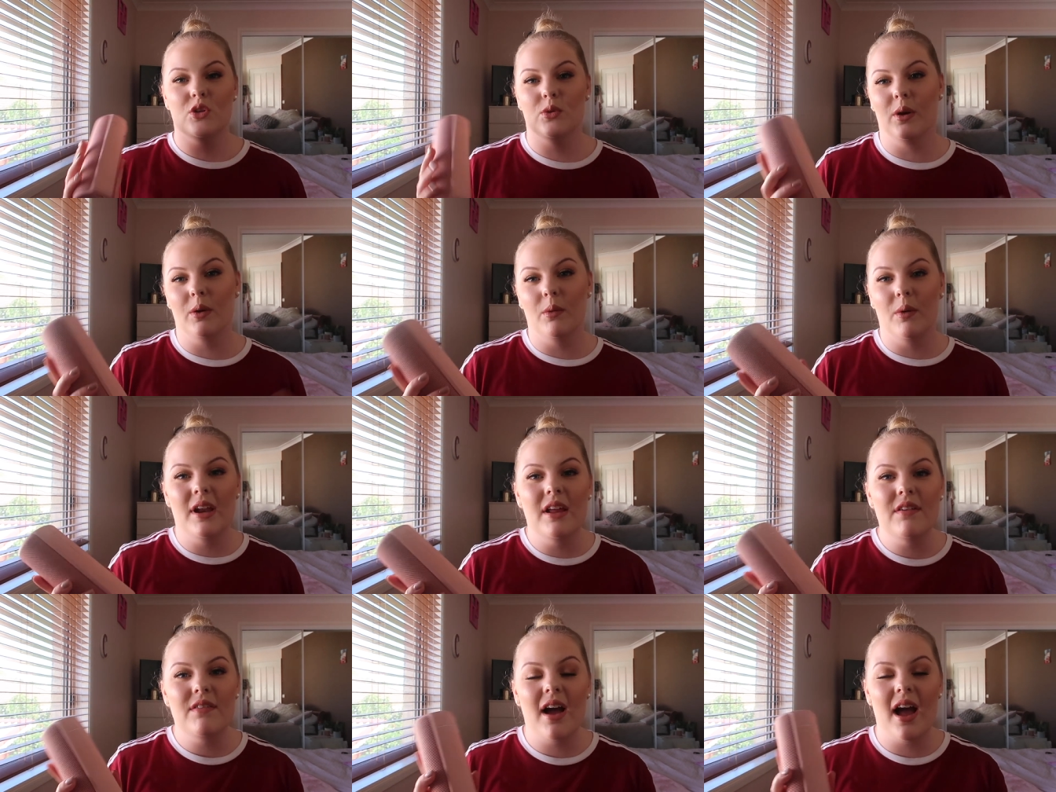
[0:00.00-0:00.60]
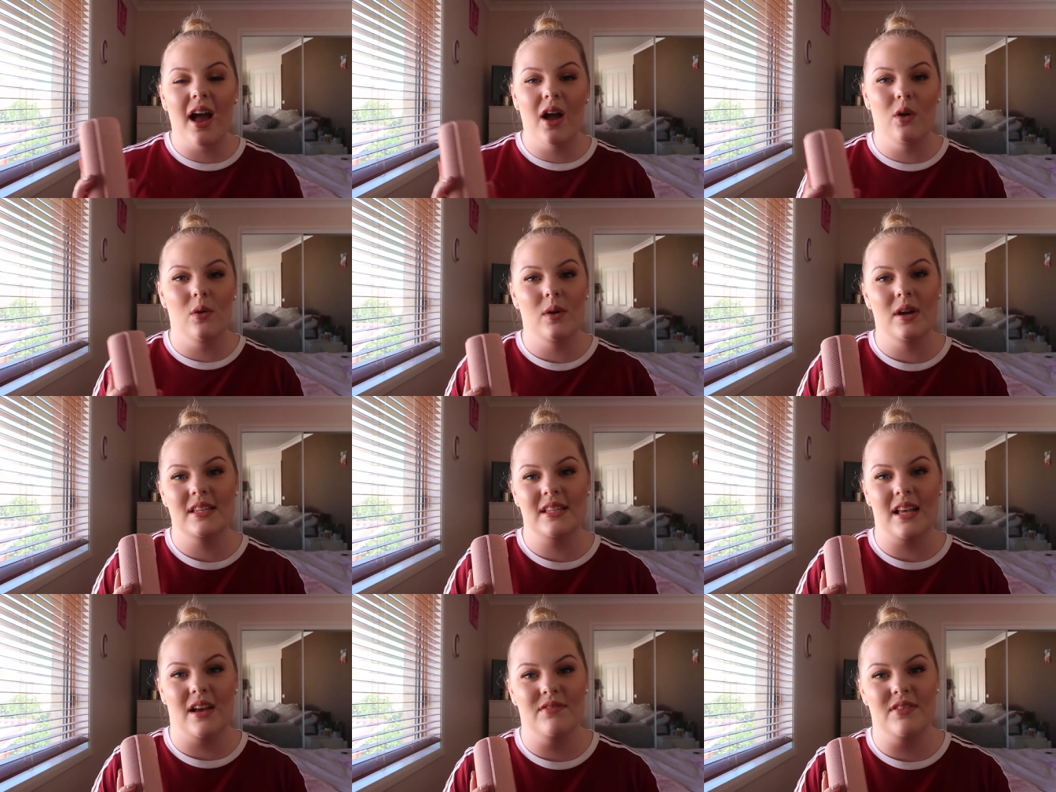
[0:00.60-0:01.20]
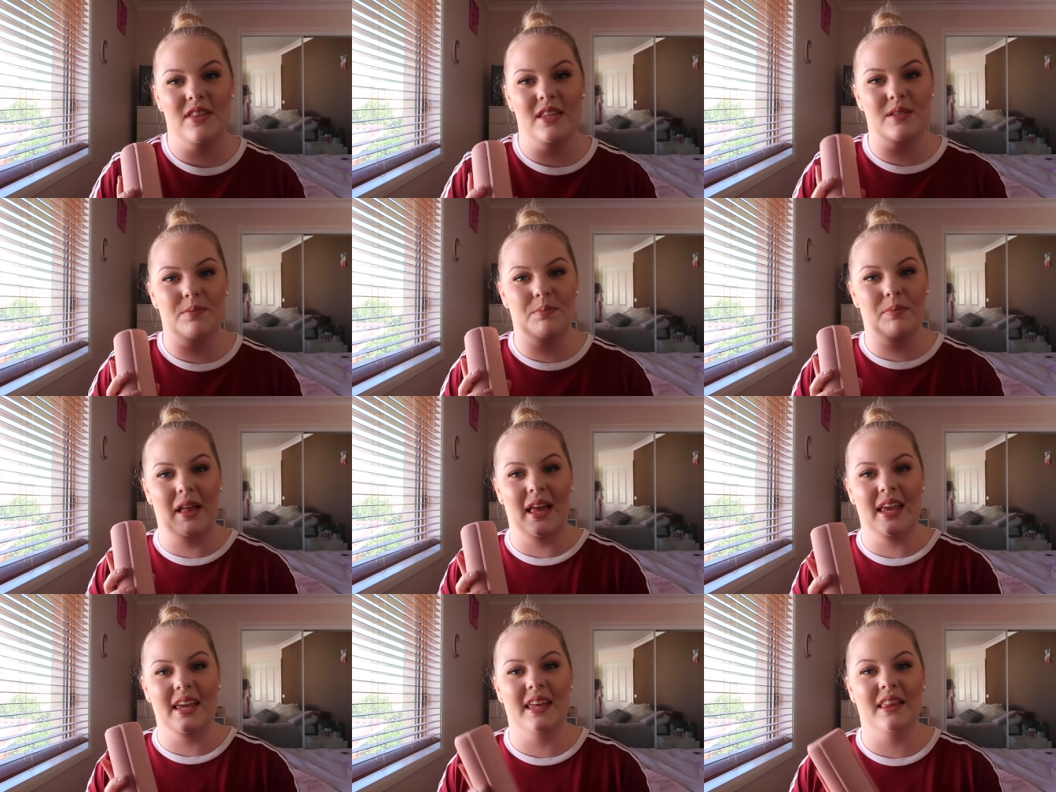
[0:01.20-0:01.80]
doing whatever, I always have this
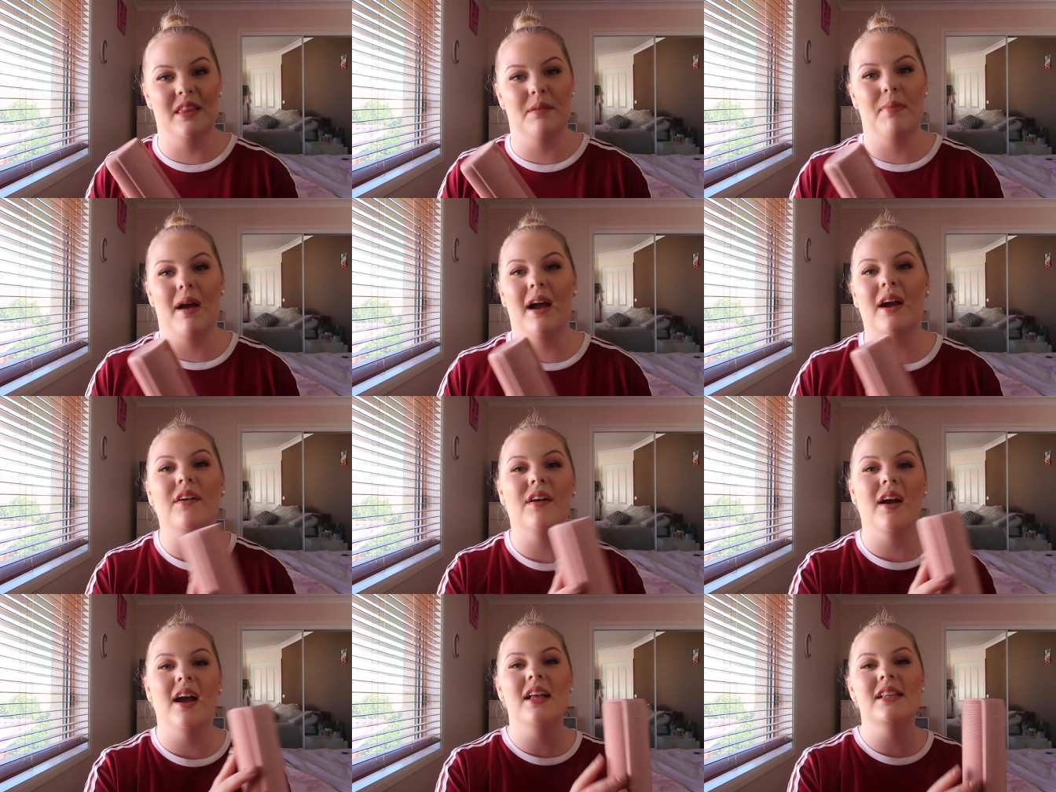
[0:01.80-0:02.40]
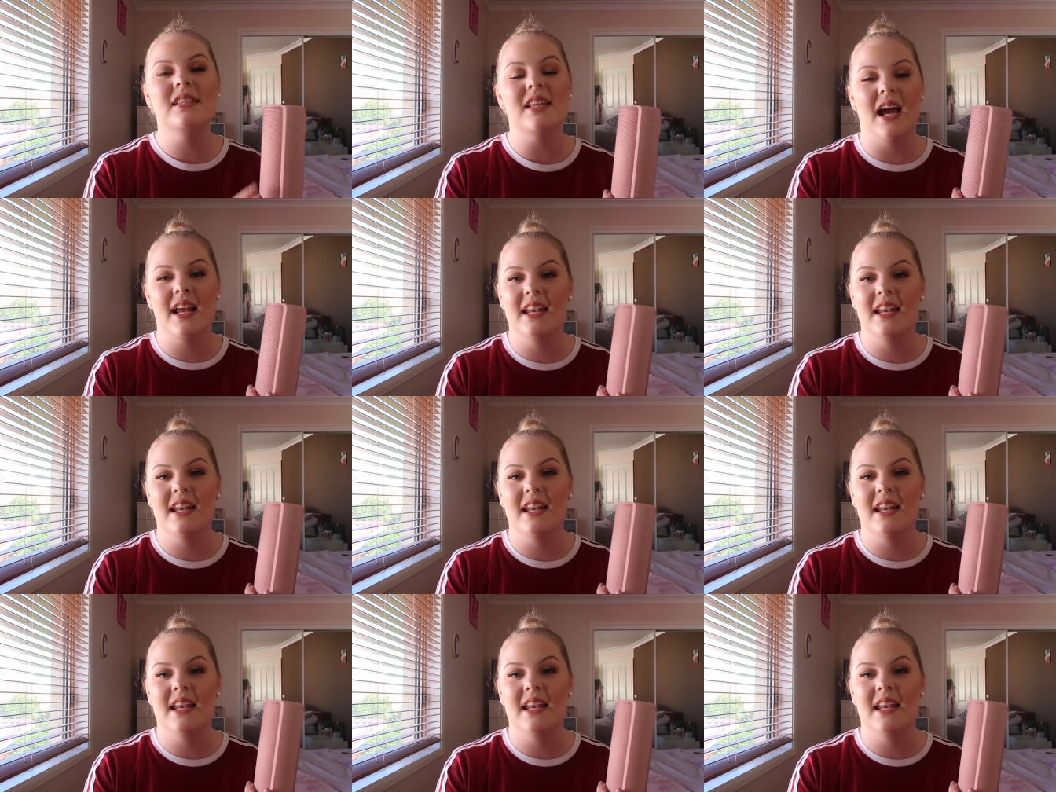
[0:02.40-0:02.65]
playing in the background.